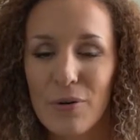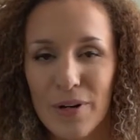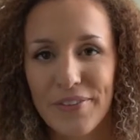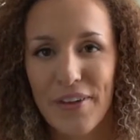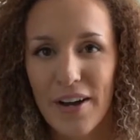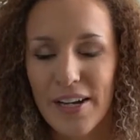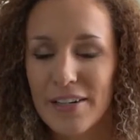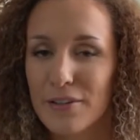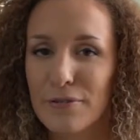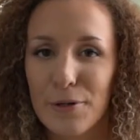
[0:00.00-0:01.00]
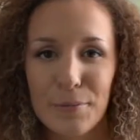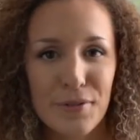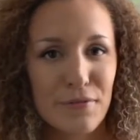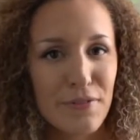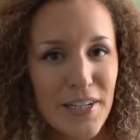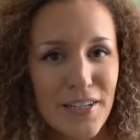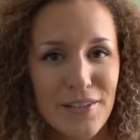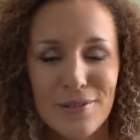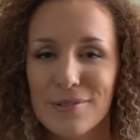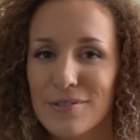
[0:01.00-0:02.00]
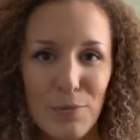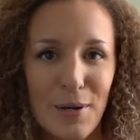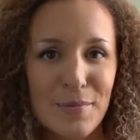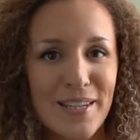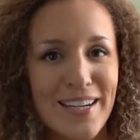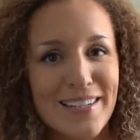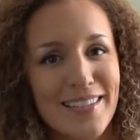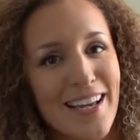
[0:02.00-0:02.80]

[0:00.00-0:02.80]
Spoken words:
online in the forms of videos, websites,